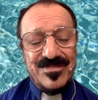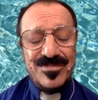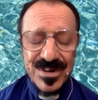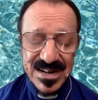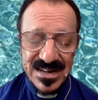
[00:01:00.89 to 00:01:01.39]

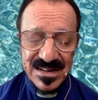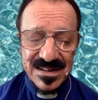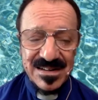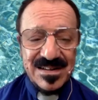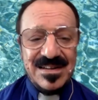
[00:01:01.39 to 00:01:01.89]
Free
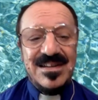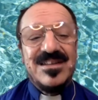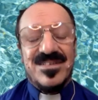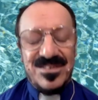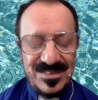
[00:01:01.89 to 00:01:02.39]

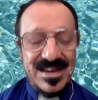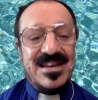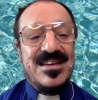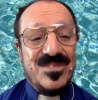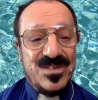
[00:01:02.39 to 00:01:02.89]
to
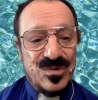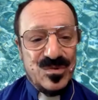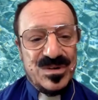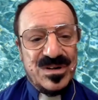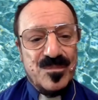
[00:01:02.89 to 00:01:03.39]
save the
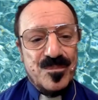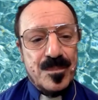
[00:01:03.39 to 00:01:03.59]
world.